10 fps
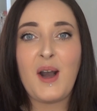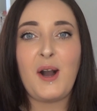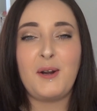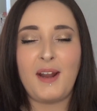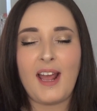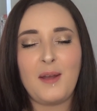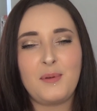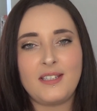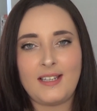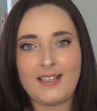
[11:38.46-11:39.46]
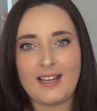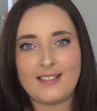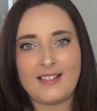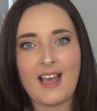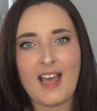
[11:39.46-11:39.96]
Alright, I will see you
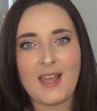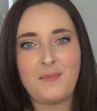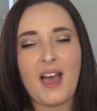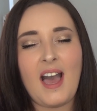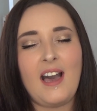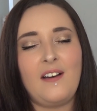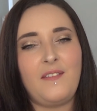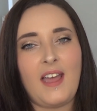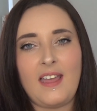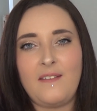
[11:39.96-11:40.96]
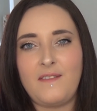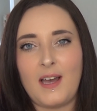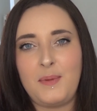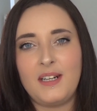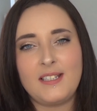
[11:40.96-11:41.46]
next time. Have a
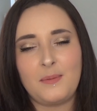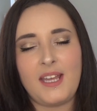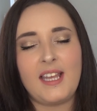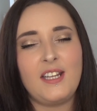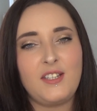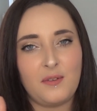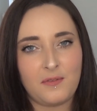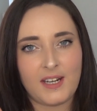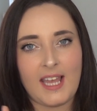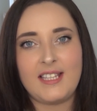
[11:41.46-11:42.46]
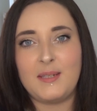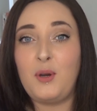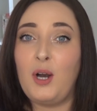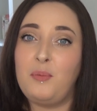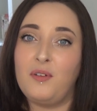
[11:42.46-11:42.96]
fabulous week, and don't forget to
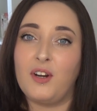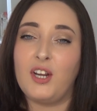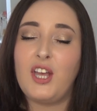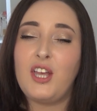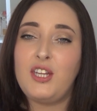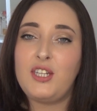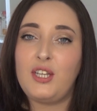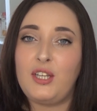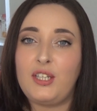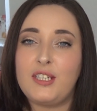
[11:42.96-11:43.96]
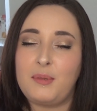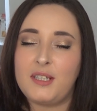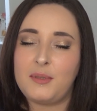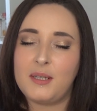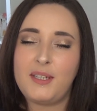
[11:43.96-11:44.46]
pop over to
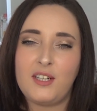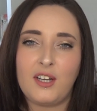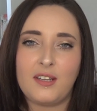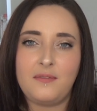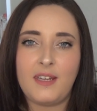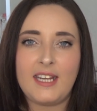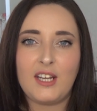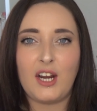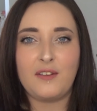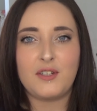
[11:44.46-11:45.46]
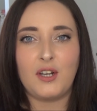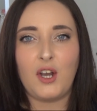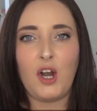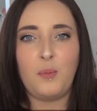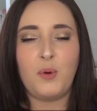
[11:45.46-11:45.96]

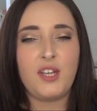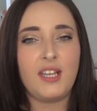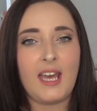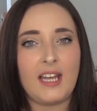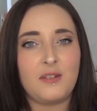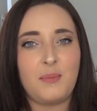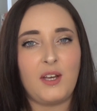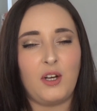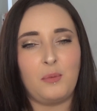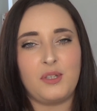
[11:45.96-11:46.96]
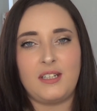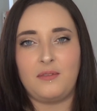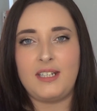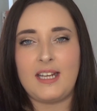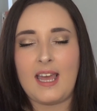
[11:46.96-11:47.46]
www.confettiandcurves.com where you can catch me almost
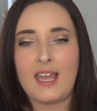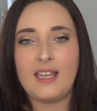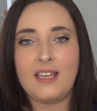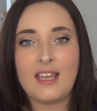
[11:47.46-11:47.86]
every day.